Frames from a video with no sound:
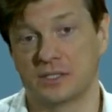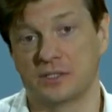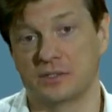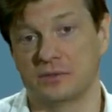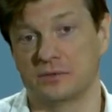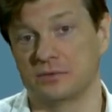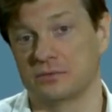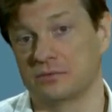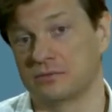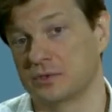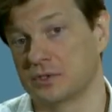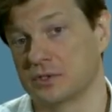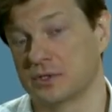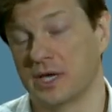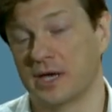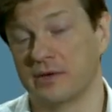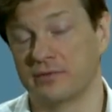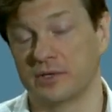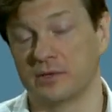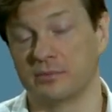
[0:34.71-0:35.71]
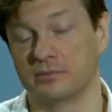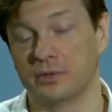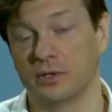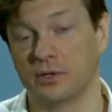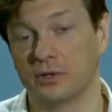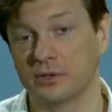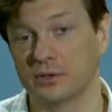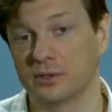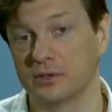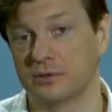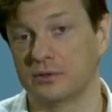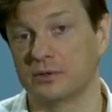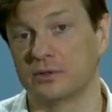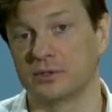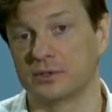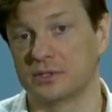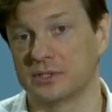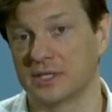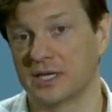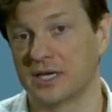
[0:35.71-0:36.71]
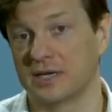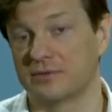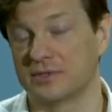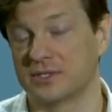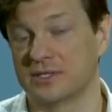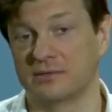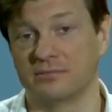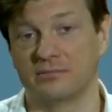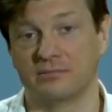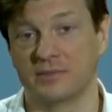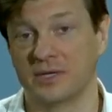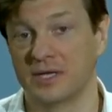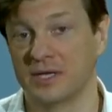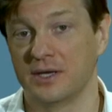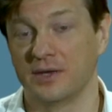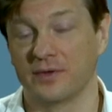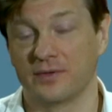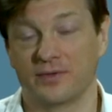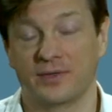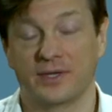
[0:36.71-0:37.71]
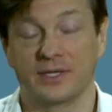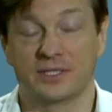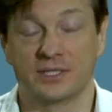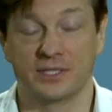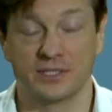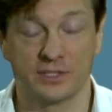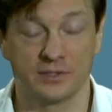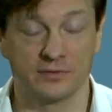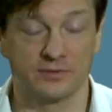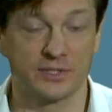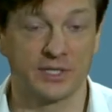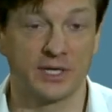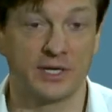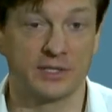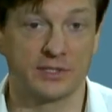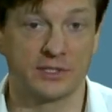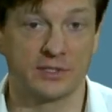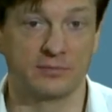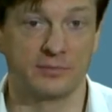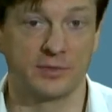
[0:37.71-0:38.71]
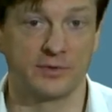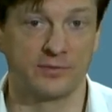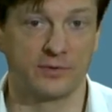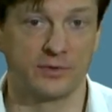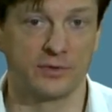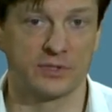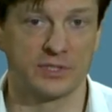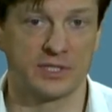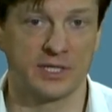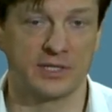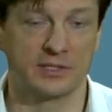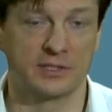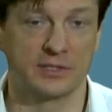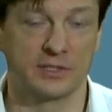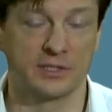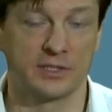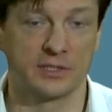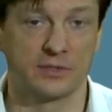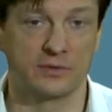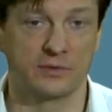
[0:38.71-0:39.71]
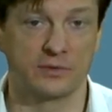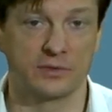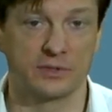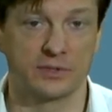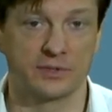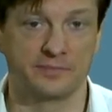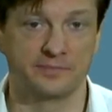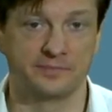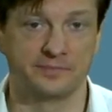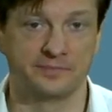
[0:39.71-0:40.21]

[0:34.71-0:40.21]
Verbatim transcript: Do you, do you have your blog or do you have some things that you've started before you started this course?